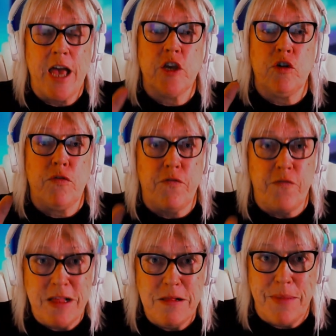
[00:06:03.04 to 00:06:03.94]
you're
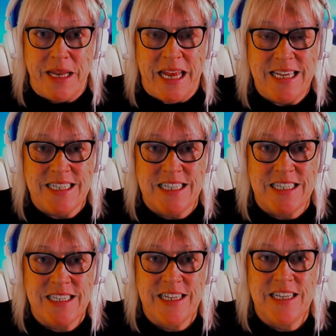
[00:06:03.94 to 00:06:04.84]
filming it
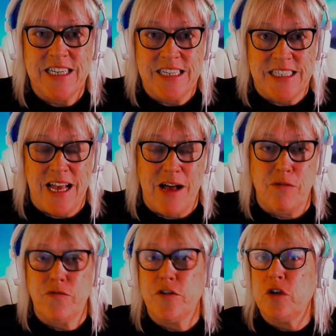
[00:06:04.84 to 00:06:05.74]

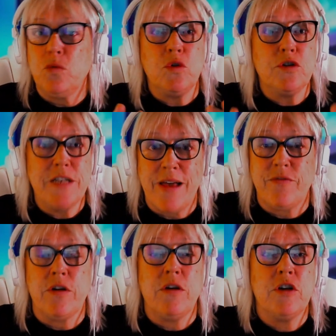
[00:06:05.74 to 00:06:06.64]
yourself, you will
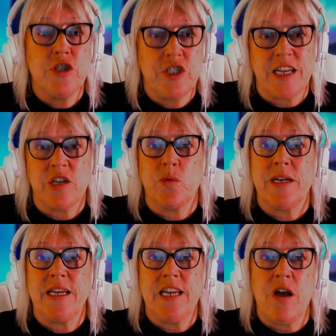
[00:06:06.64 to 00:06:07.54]
never
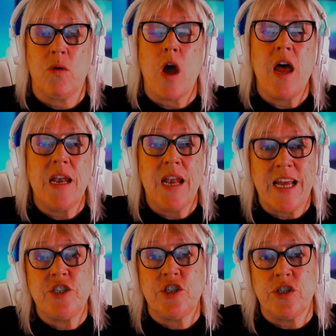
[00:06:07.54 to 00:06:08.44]
genuinely know
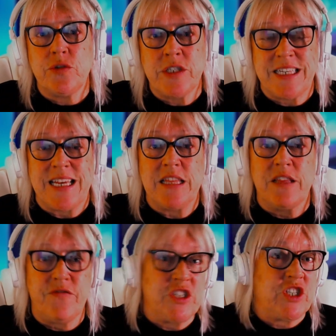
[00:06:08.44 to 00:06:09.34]
unless you see the
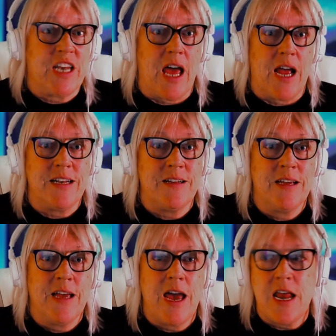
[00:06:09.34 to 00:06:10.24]
fishing line,
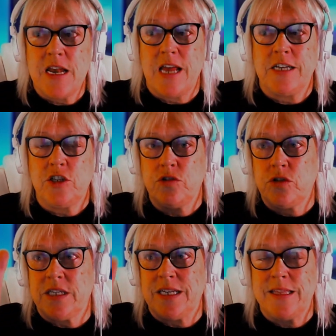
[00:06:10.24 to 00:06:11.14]
unless you
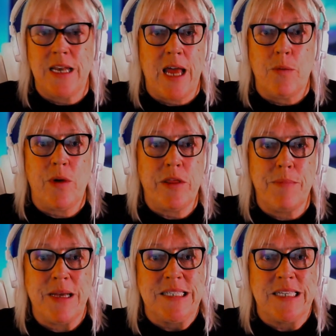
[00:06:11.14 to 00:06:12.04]
see the line where they're
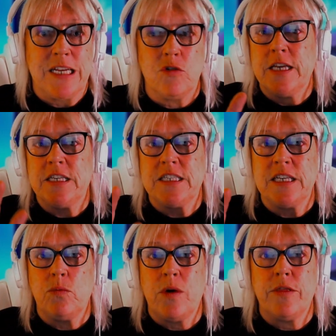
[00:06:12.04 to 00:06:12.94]
masking or you
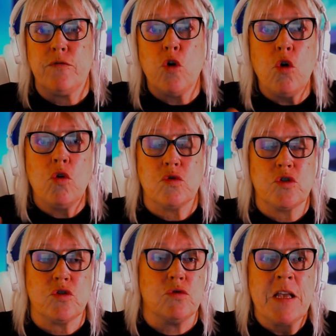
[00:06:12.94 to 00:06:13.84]
see where they've caught.
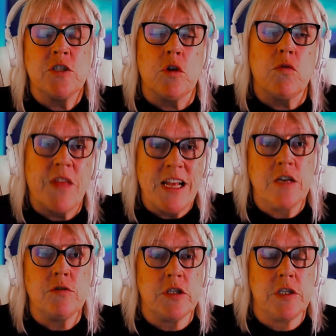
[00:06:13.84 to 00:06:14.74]
Or so thank
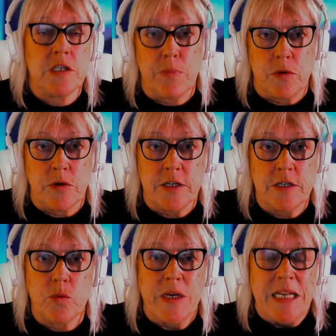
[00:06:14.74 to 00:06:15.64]
you to the
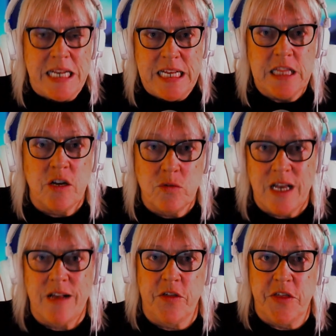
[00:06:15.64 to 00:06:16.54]
debunkers. We need those
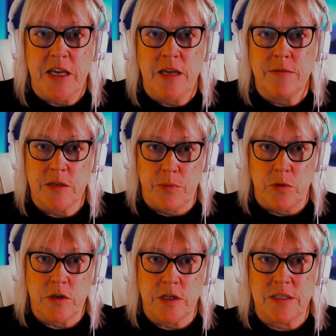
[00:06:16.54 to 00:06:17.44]
healthy
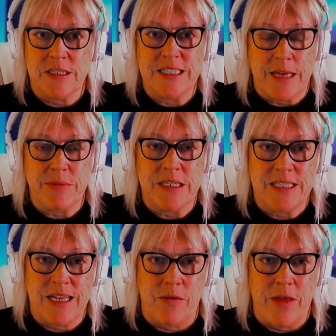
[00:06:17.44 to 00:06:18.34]
debunkers and skeptics
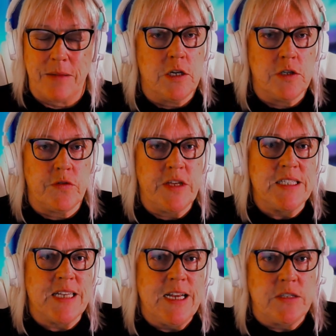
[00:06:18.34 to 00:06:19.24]
out there. So these
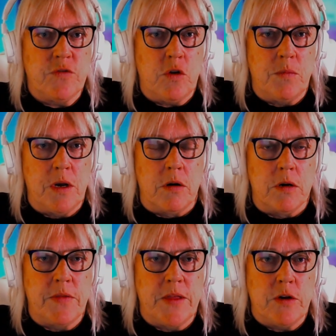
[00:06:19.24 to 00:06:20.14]
guys have come along
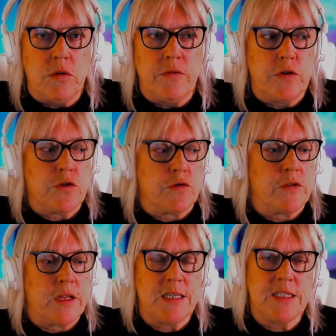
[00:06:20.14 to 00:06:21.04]
and then all of a sudden
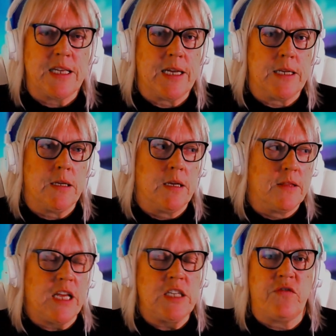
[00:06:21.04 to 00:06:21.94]
they're saying,
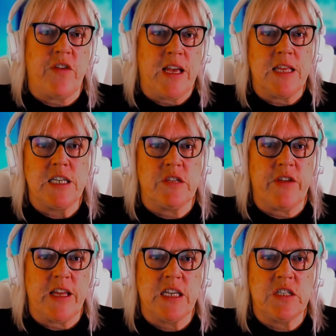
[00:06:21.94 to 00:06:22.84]
that's fake, that's
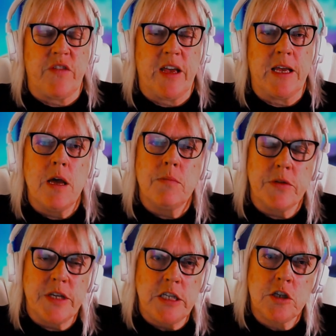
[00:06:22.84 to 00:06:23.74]
fake, that's fake. But
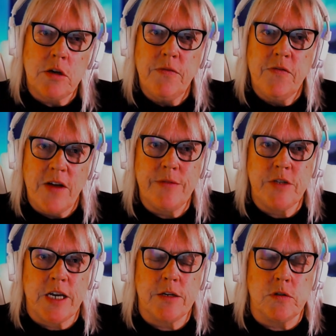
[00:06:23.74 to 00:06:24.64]
these top 5
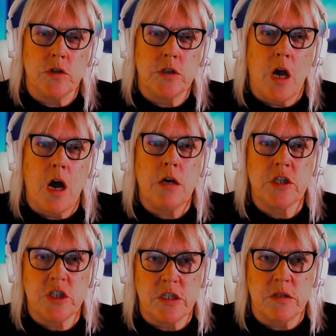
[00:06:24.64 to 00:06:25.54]
channels are
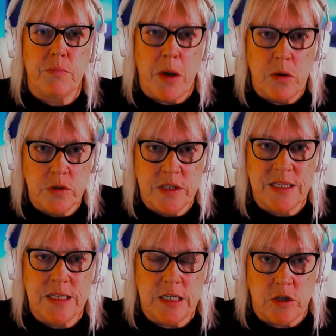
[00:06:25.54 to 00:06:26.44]
still
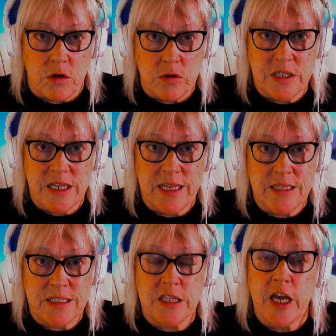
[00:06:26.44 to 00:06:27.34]
posting these
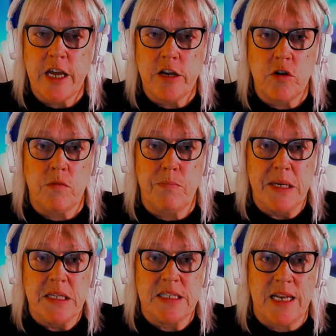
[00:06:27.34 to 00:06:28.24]
contents. They are not
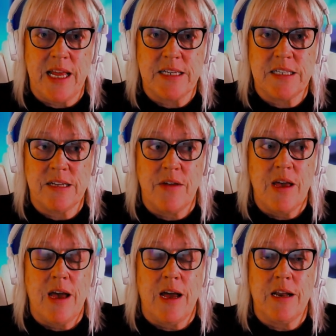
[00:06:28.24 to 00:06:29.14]
being selective.
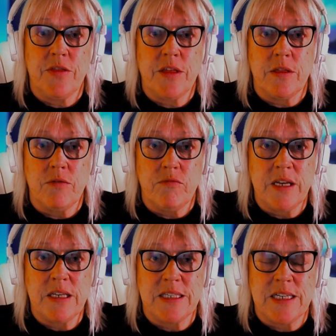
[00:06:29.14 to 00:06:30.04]
And I think the
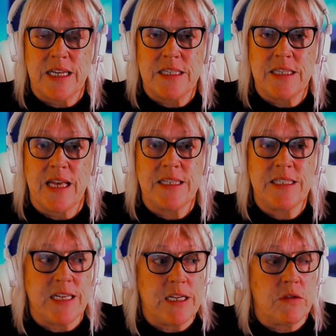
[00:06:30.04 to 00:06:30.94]
reason is they're
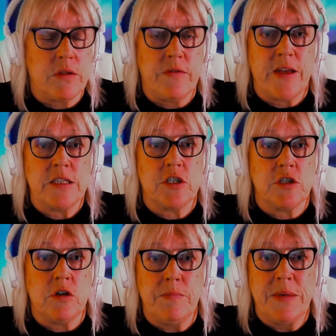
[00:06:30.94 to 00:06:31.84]
sitting on the fence and
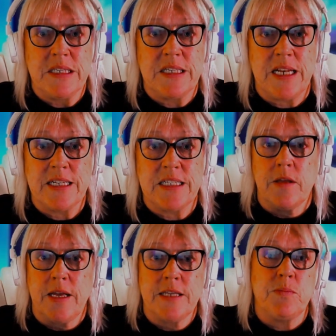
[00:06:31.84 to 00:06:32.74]
not being selective.
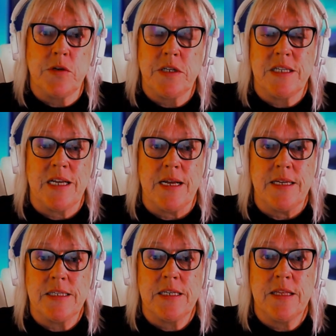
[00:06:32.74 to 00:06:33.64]
It's
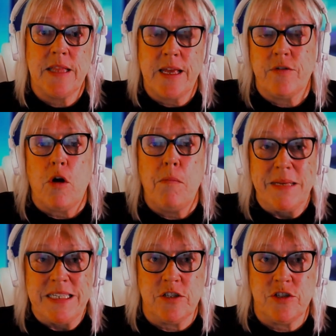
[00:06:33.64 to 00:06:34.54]
monetized. They've got a
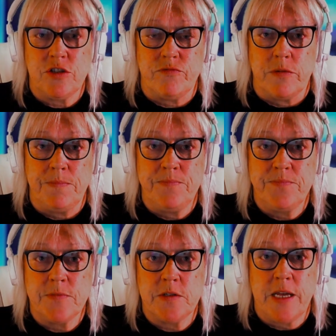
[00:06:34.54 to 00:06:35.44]
business to run.
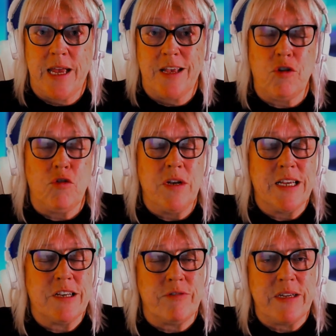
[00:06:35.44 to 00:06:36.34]
Okay, call it
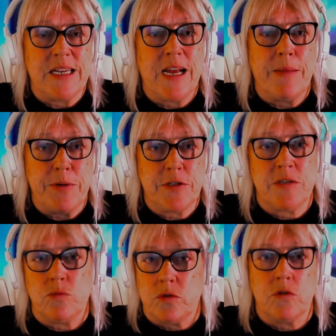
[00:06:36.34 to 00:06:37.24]
greed. I
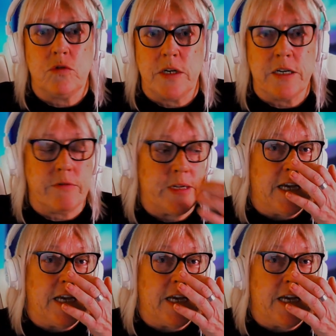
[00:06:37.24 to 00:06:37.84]
personally wouldn't call it greed.